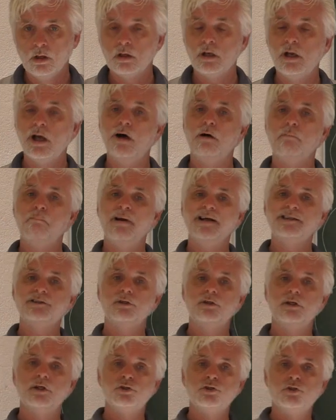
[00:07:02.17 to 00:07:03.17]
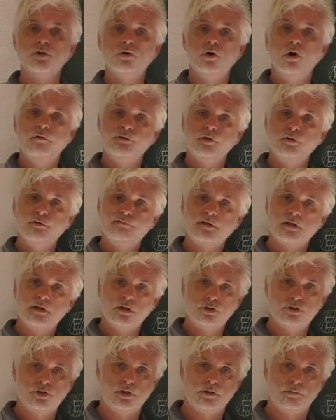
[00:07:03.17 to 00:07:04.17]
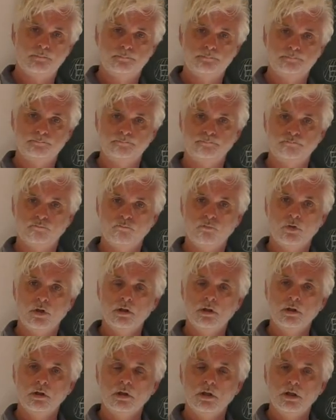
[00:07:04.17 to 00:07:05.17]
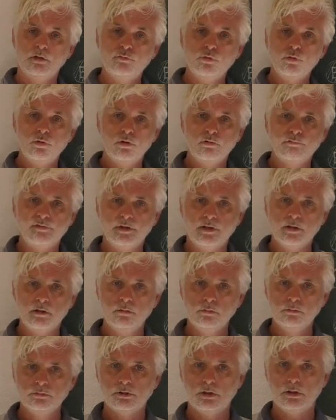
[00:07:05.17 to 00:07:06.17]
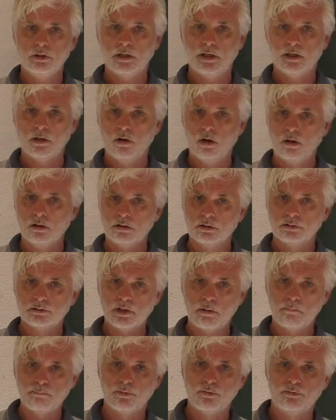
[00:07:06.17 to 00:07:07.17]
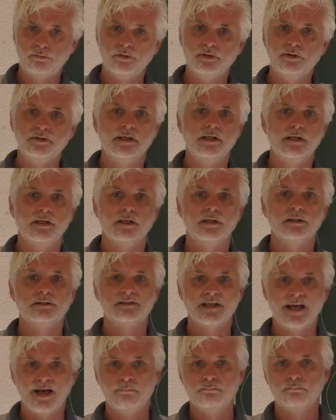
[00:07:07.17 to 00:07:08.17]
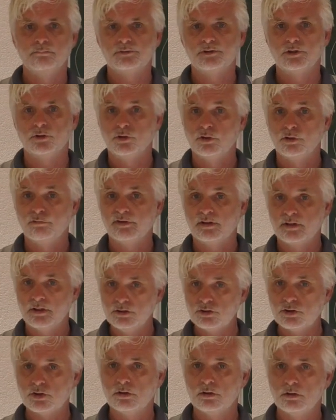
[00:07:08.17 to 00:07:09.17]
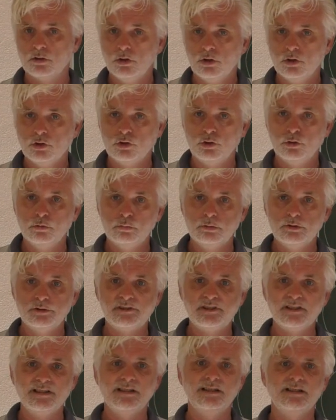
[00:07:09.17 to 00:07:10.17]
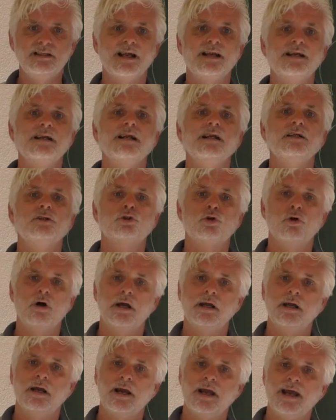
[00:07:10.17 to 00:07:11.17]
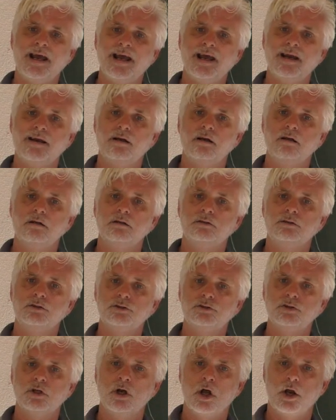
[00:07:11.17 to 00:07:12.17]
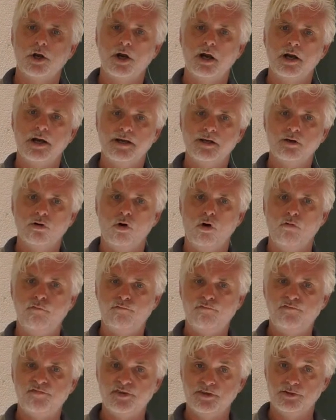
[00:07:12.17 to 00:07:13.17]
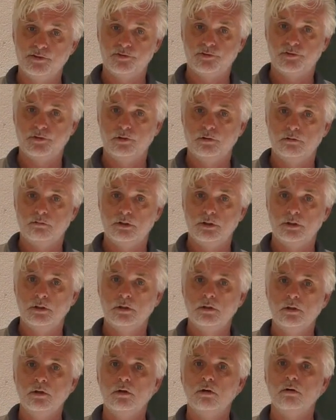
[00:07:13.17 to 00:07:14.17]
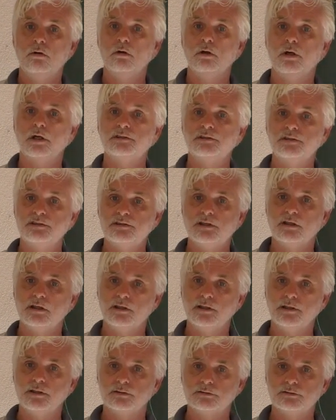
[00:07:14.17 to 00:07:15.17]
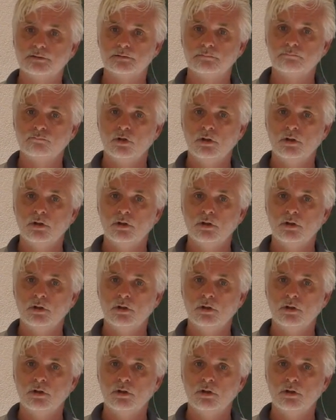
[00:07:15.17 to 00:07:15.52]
Now back to the issue of unification. If you look very closely at all contemporary attempts at unification, you will see that they try and add just another layer of field theory on existing layers.